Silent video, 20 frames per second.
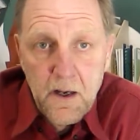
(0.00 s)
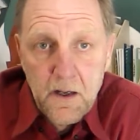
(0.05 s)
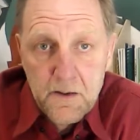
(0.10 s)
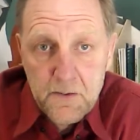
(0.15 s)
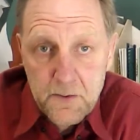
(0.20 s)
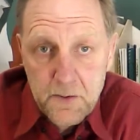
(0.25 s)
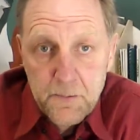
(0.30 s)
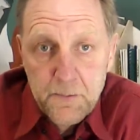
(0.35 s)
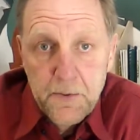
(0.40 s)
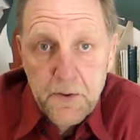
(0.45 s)

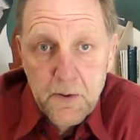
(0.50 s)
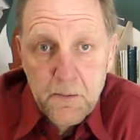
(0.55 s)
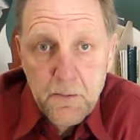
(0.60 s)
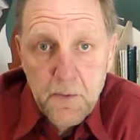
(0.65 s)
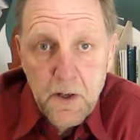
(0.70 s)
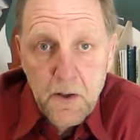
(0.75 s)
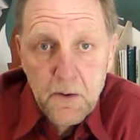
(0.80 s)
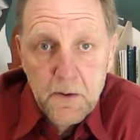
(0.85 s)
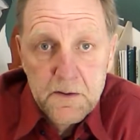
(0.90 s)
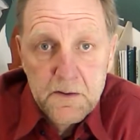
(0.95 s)
to
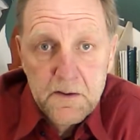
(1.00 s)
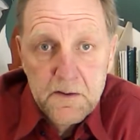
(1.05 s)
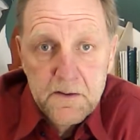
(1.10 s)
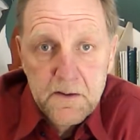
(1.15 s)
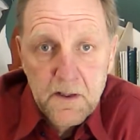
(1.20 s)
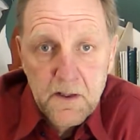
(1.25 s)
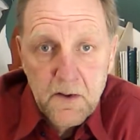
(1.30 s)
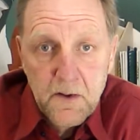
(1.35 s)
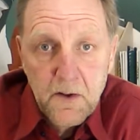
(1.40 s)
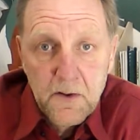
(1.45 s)
promote
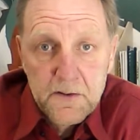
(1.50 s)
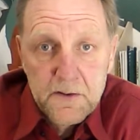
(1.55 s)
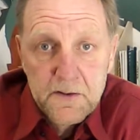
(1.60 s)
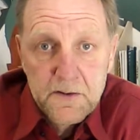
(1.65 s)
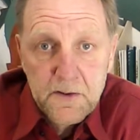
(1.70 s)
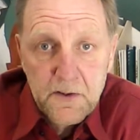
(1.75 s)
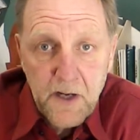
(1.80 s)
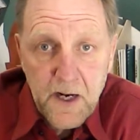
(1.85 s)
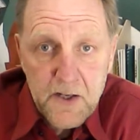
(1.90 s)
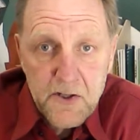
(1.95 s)
the
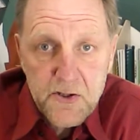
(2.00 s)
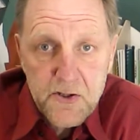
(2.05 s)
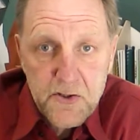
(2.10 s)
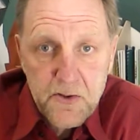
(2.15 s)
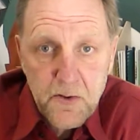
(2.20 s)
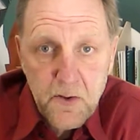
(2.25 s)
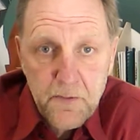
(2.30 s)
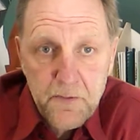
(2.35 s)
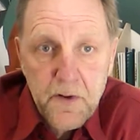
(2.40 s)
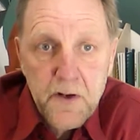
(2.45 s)
construction
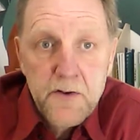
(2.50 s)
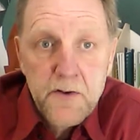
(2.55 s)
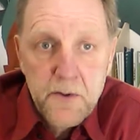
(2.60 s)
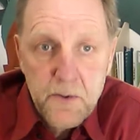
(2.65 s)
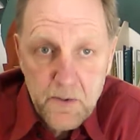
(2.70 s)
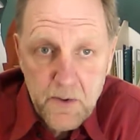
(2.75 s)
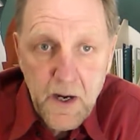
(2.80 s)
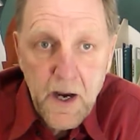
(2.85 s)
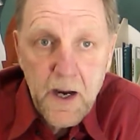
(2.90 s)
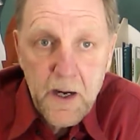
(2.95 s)
of a
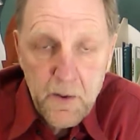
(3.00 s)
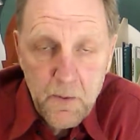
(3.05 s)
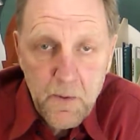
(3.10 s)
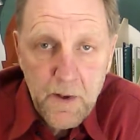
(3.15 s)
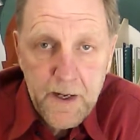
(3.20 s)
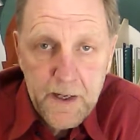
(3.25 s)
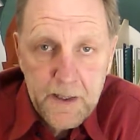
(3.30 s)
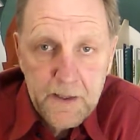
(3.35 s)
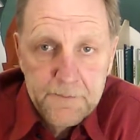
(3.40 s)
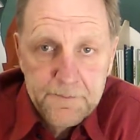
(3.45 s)
new
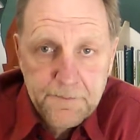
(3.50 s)
highway.